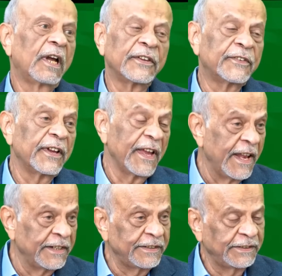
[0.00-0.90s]
At the
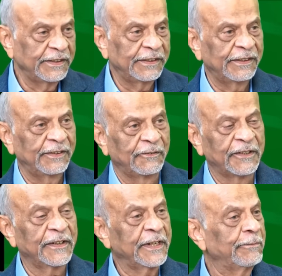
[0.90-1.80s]
end,
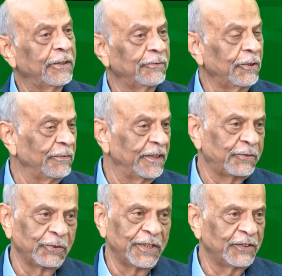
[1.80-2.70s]
when the captain told me
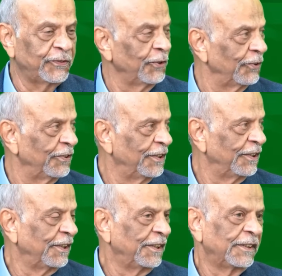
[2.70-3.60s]
2 days fuel,
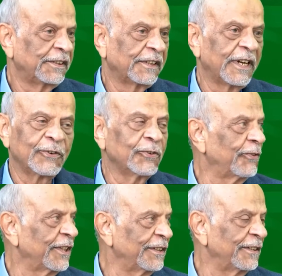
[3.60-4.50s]
I got
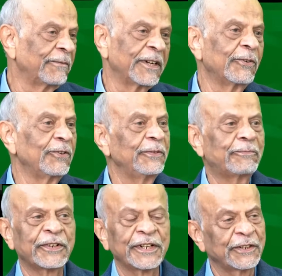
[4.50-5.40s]
worried. My only
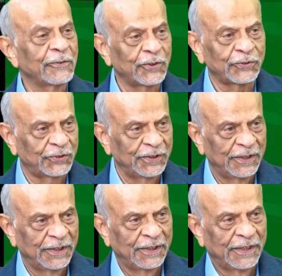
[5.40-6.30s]
prayer was,
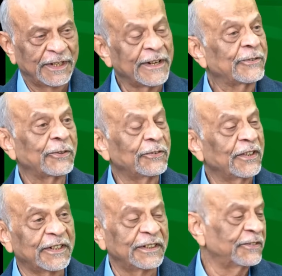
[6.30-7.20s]
and I told
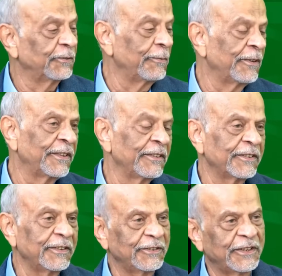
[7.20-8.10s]
the girls, the women, they
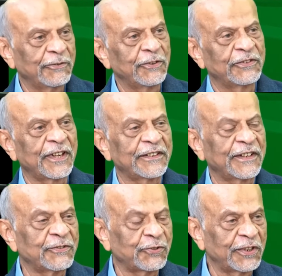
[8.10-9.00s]
were doing Zarat
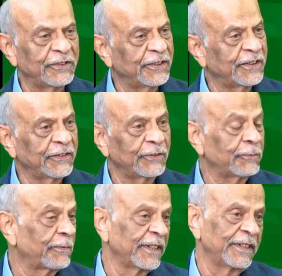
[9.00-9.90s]
Ashura, everything else, will
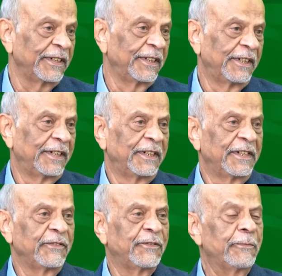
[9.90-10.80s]
pray.
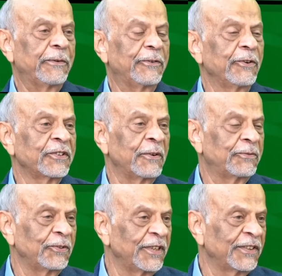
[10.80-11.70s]
If people don't
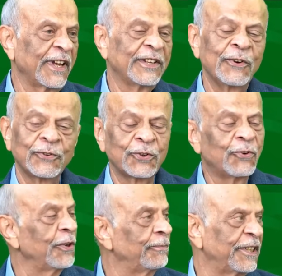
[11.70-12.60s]
come 2 days, I don't want to
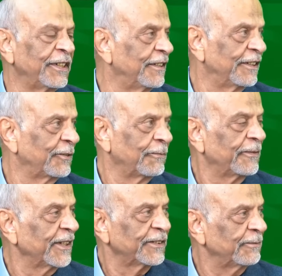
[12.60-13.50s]
go empty-handed to
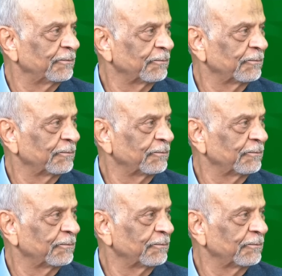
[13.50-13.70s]
Mombasa.